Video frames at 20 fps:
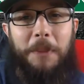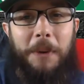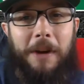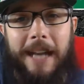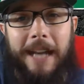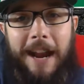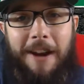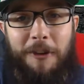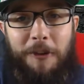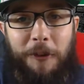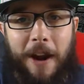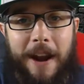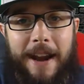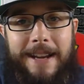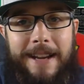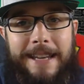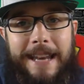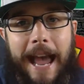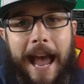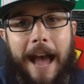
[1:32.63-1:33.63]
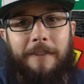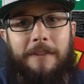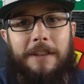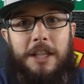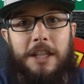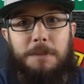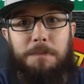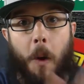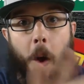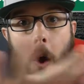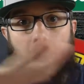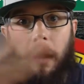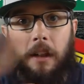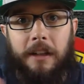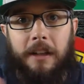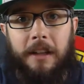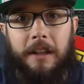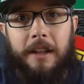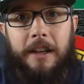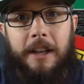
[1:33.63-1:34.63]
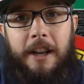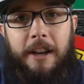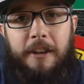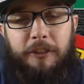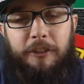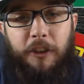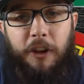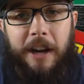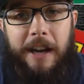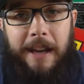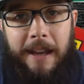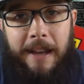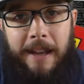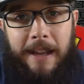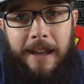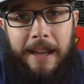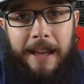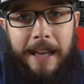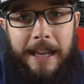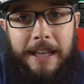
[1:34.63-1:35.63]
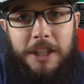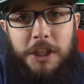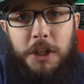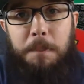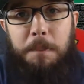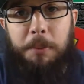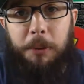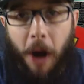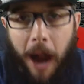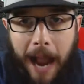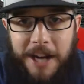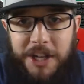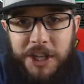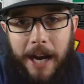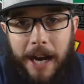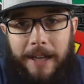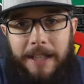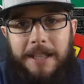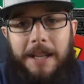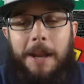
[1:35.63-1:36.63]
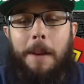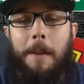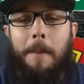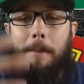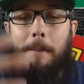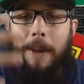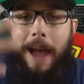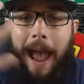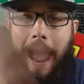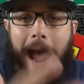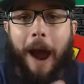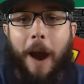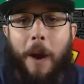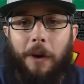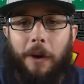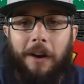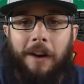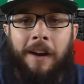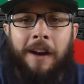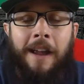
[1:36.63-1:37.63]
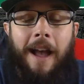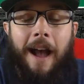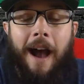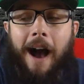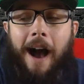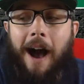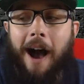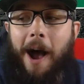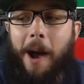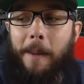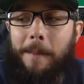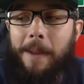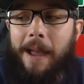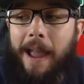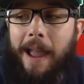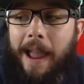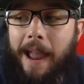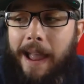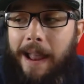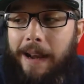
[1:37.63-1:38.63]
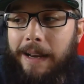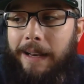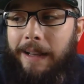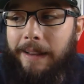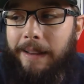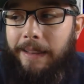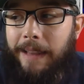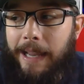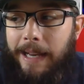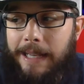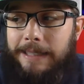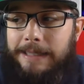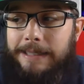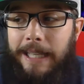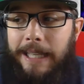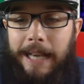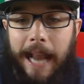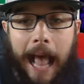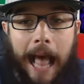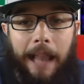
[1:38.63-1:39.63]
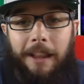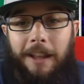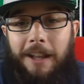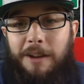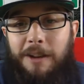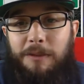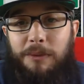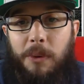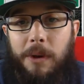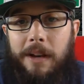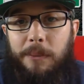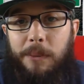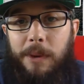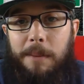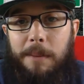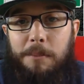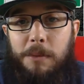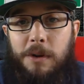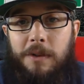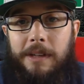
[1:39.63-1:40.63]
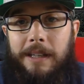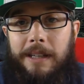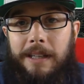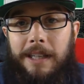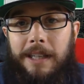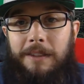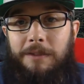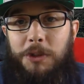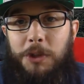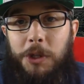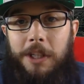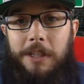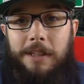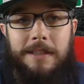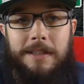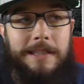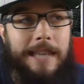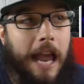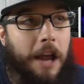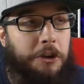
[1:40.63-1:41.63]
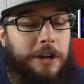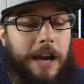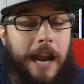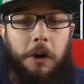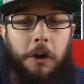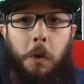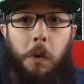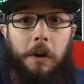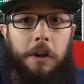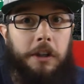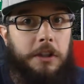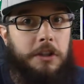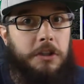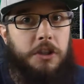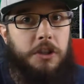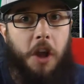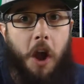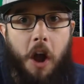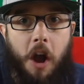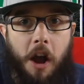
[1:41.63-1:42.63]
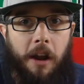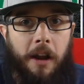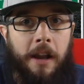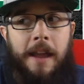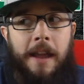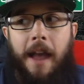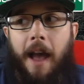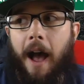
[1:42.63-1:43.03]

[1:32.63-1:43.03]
We're getting ready to dive in, spoiler free, into Project Power. And like I said, I love when a movie can give you a good soundtrack or a good song.